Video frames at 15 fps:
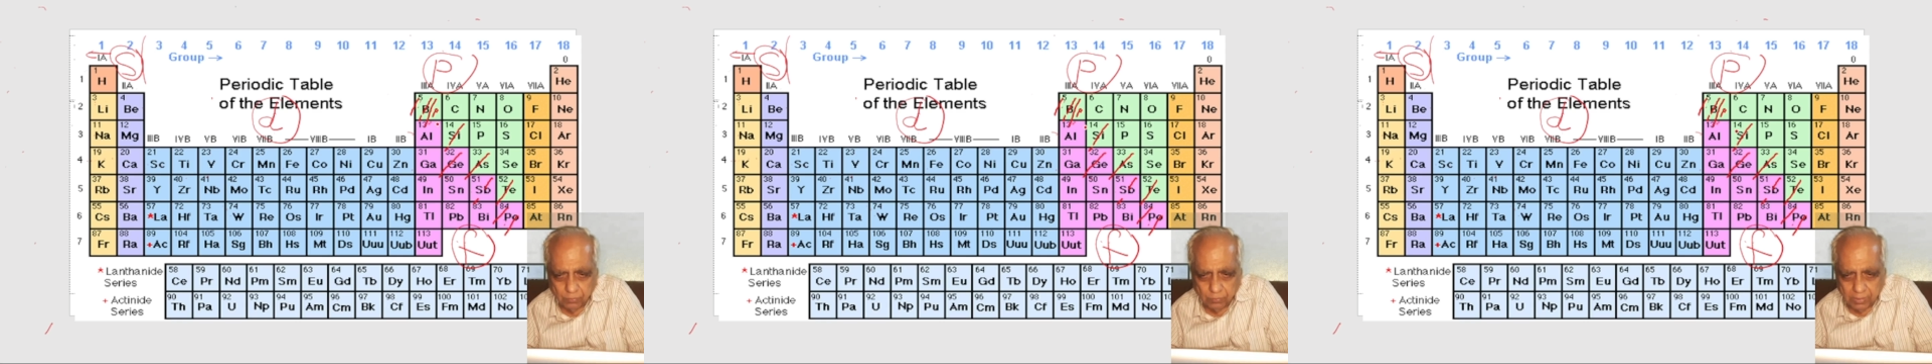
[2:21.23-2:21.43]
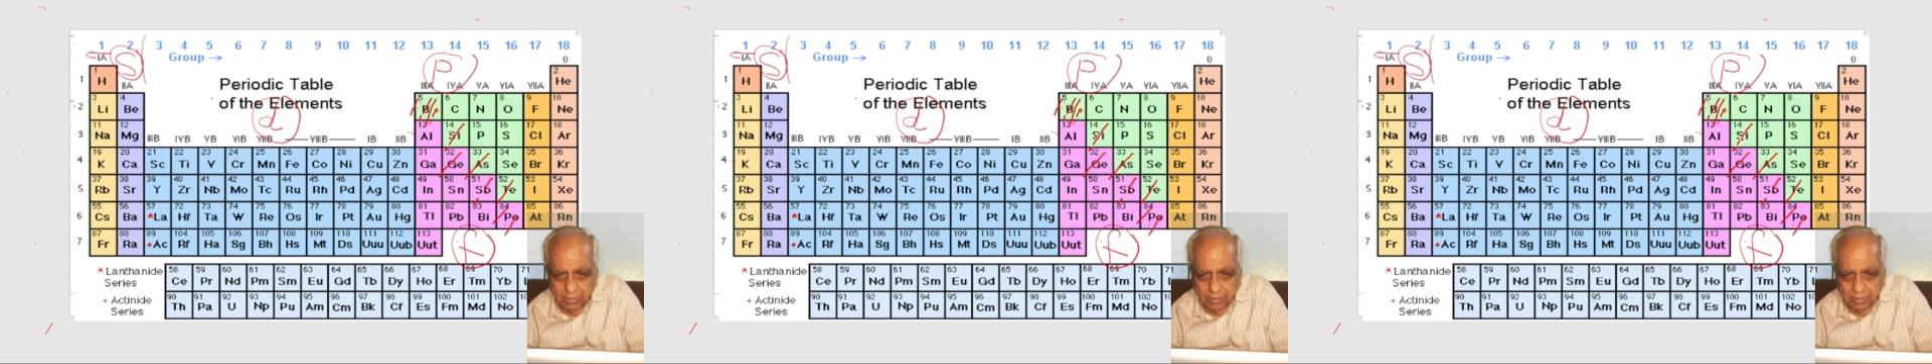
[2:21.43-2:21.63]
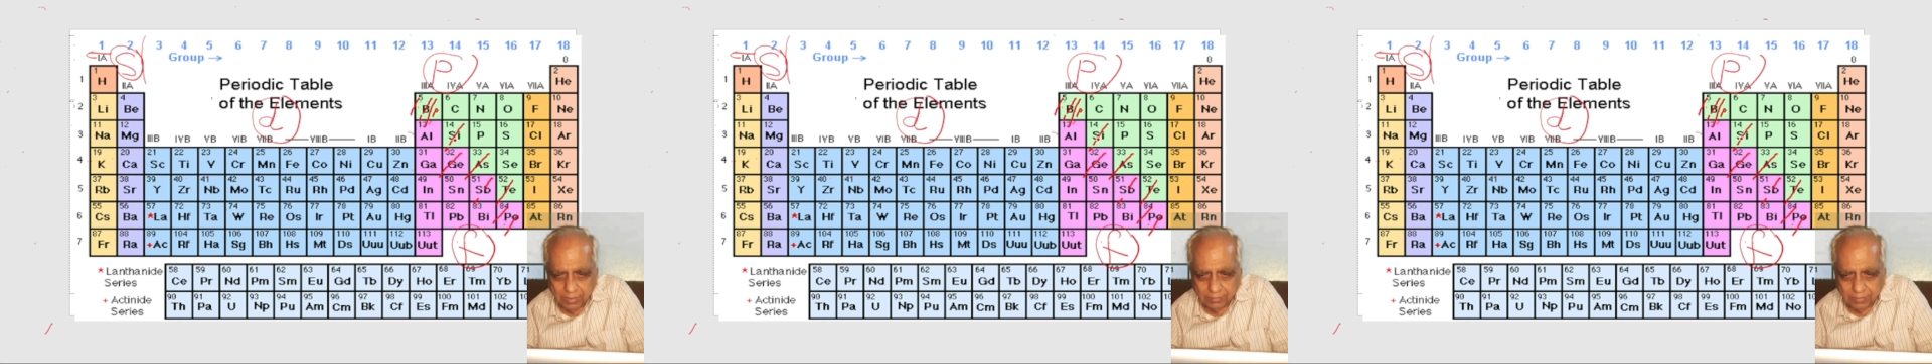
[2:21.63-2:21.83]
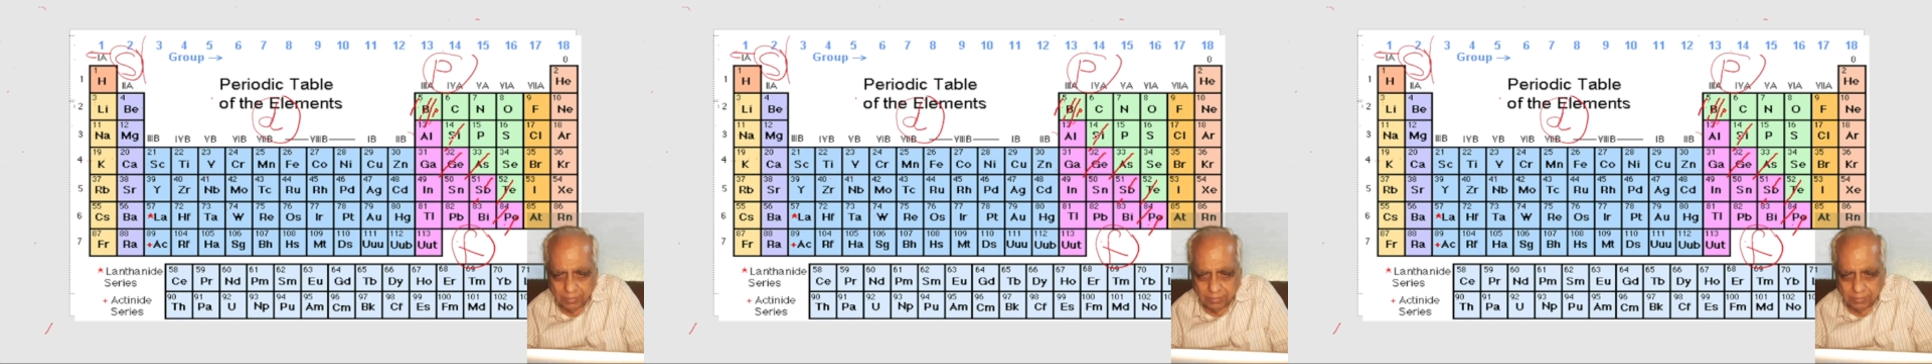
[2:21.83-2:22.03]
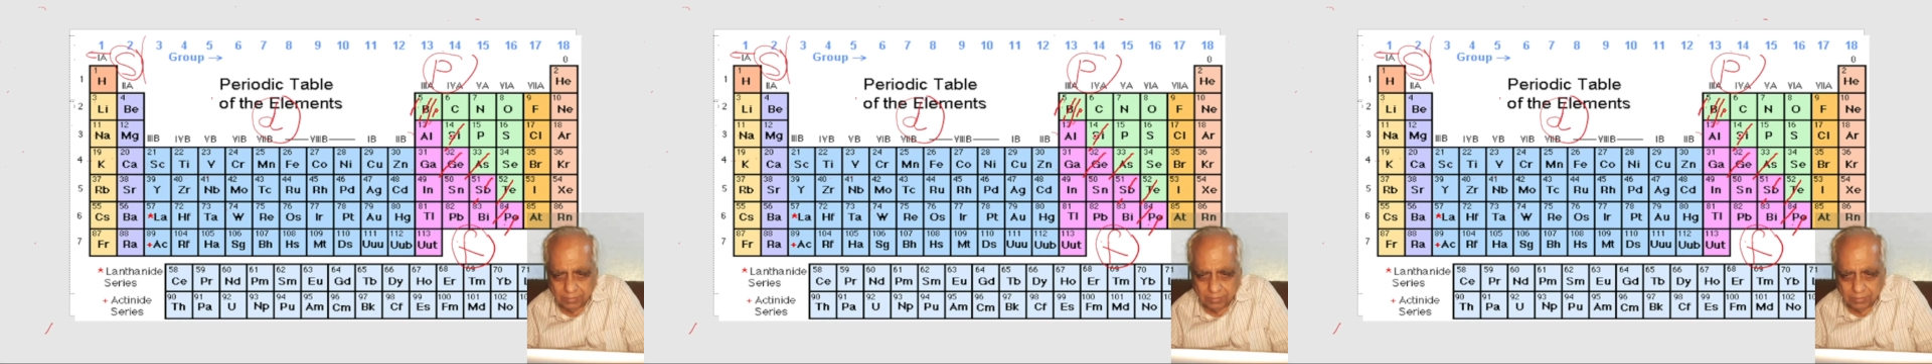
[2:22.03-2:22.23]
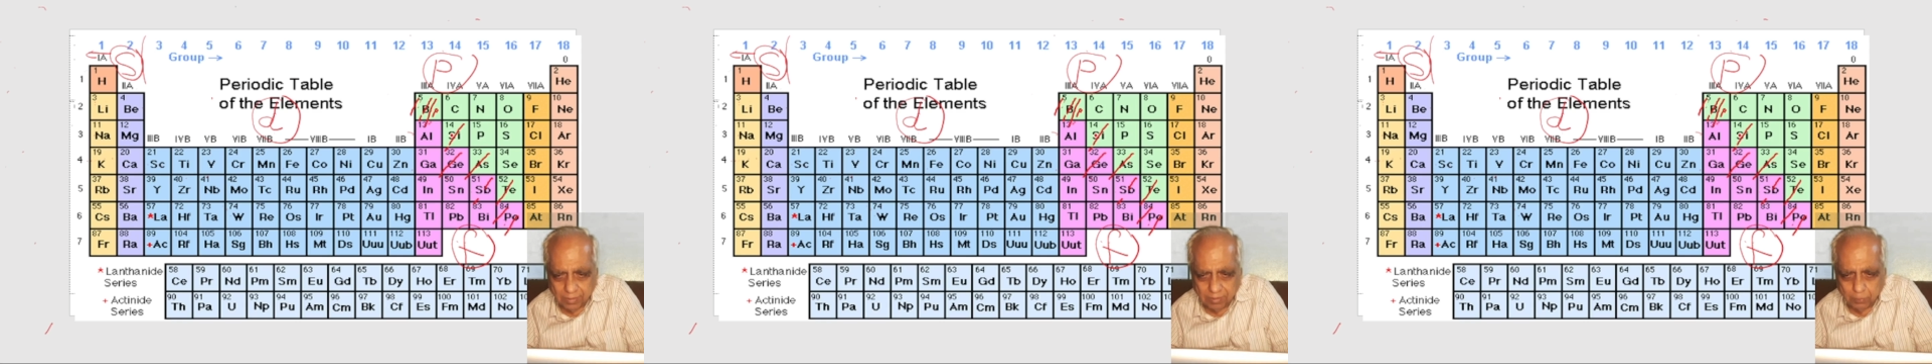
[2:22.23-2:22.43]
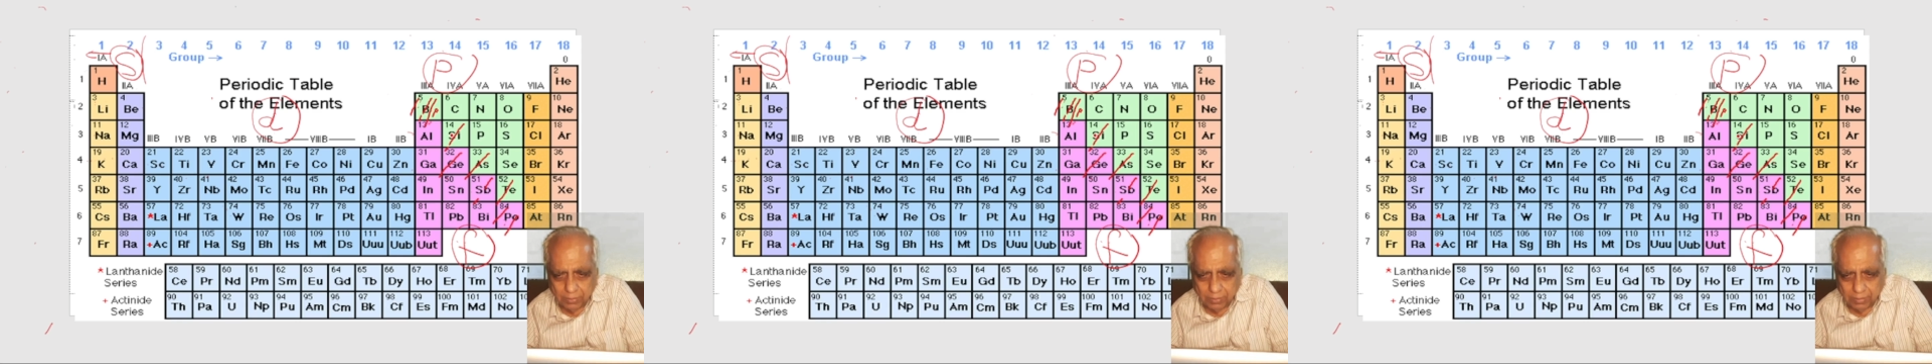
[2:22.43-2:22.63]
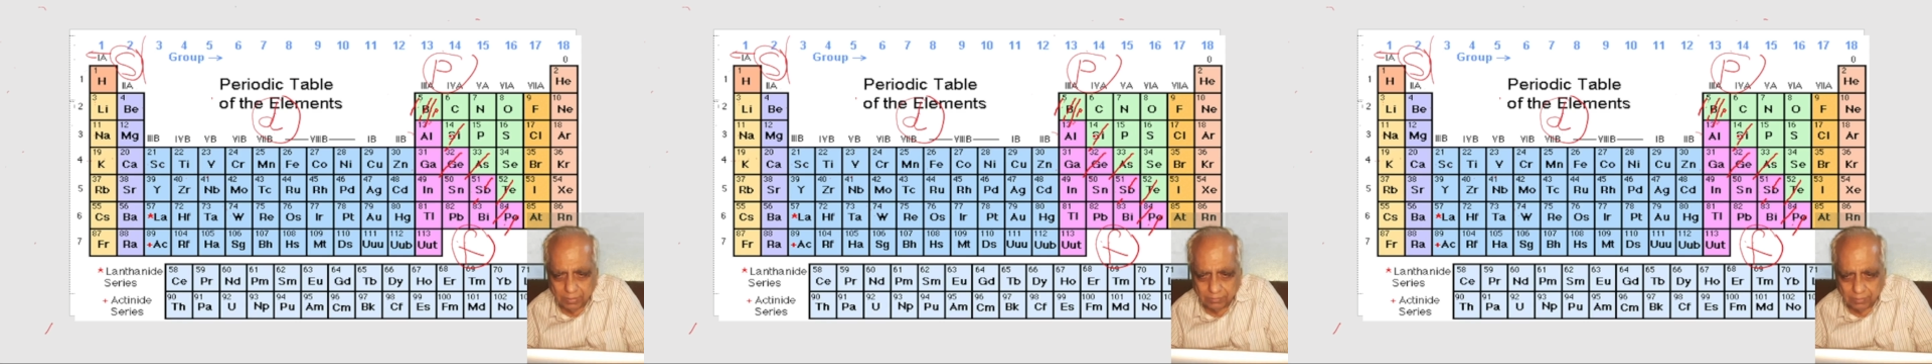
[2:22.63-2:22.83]
In the third period,
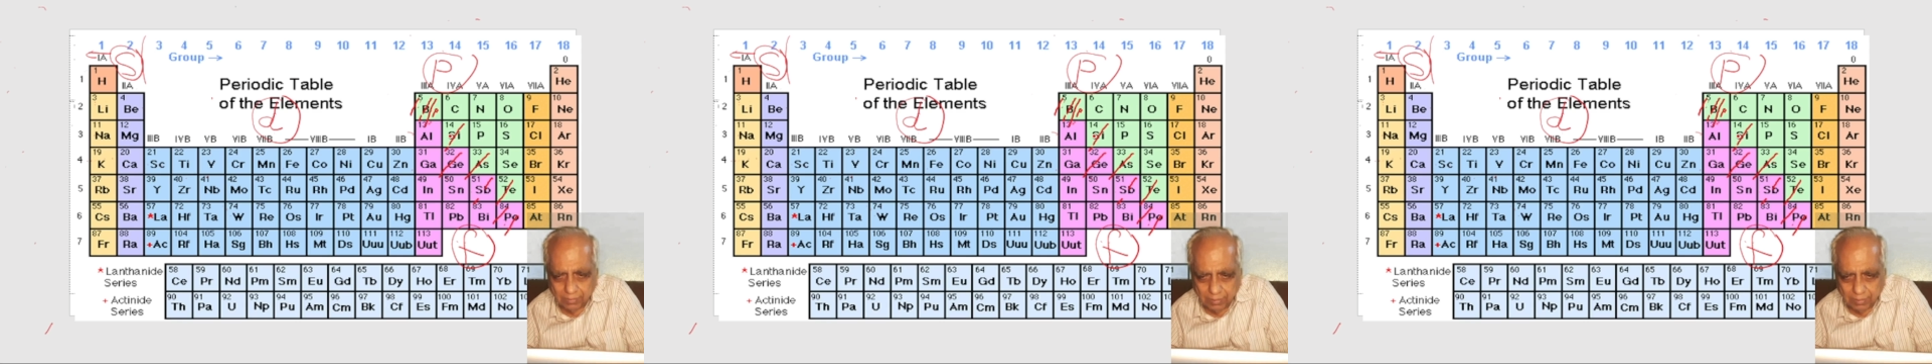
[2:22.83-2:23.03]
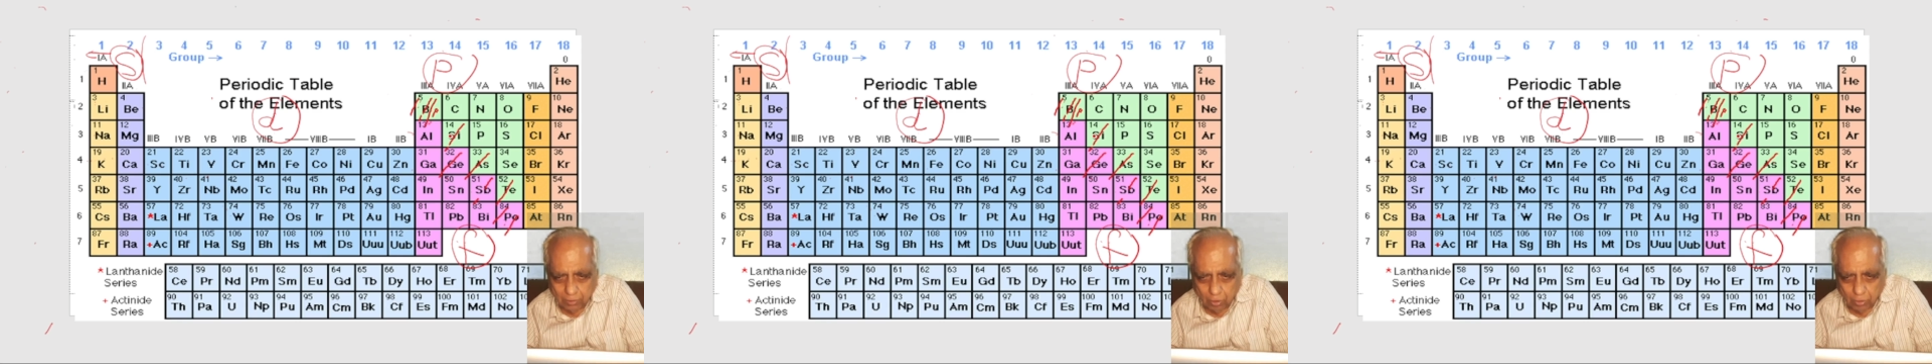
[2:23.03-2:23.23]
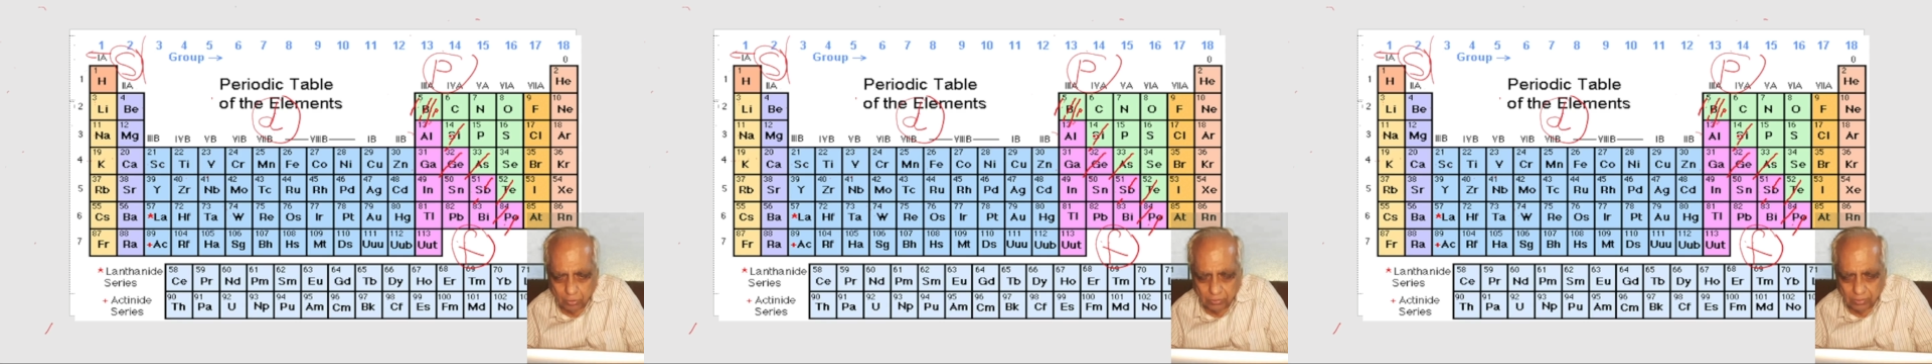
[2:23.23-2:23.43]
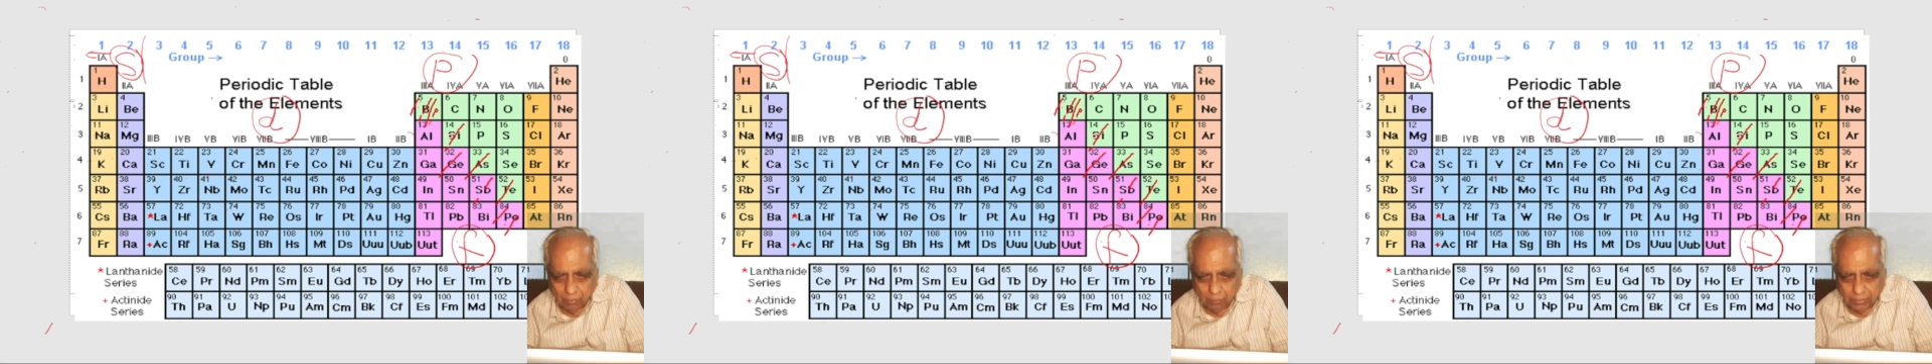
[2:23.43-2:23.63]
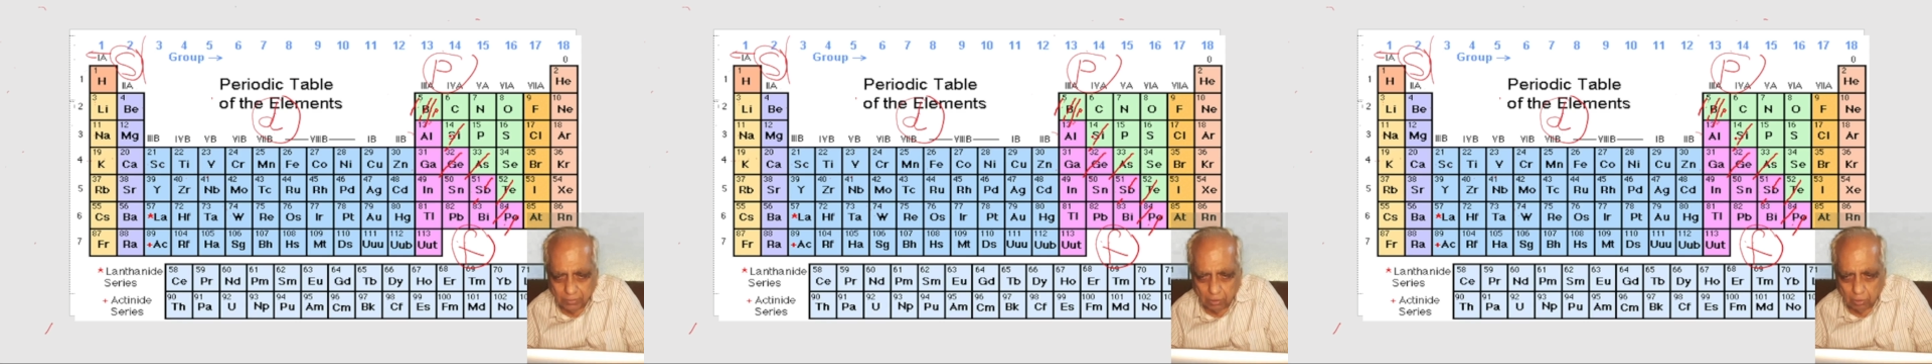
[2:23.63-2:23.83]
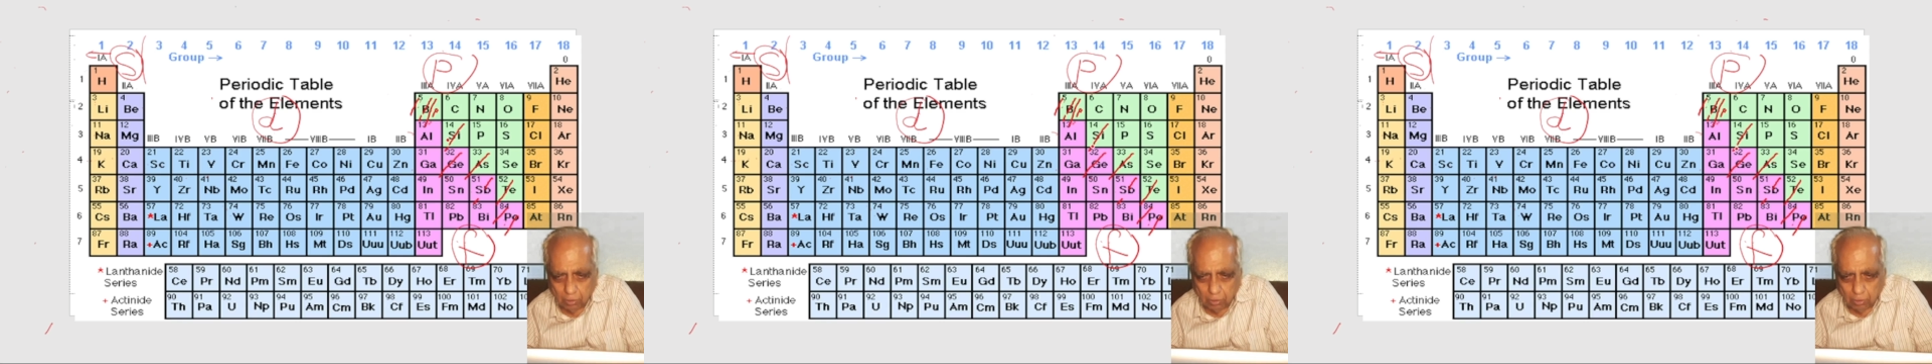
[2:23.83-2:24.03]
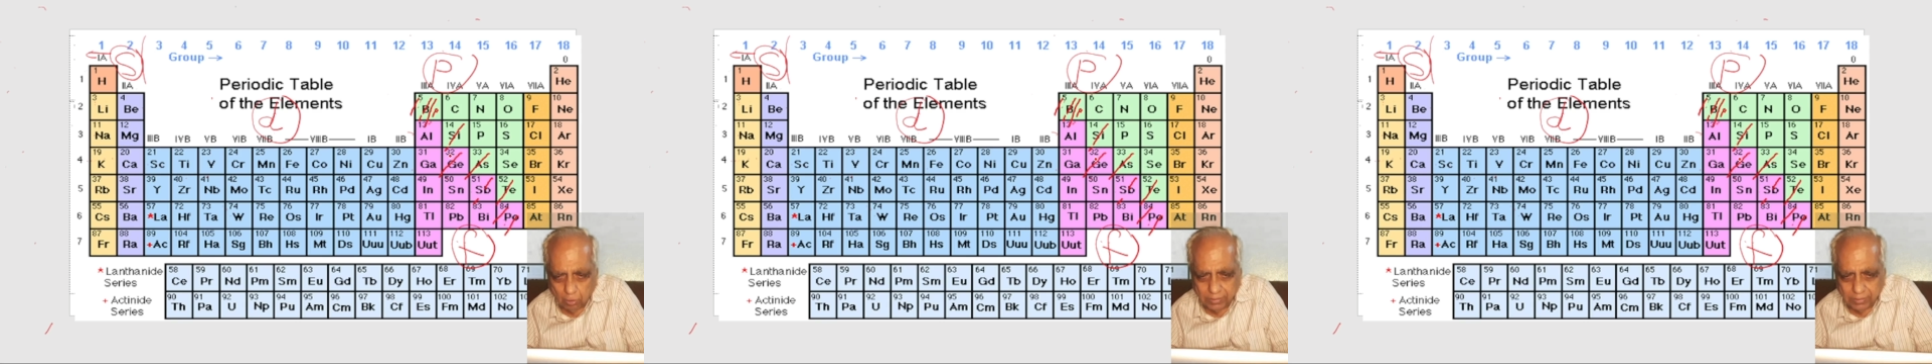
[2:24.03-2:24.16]
silicon is a metalloid.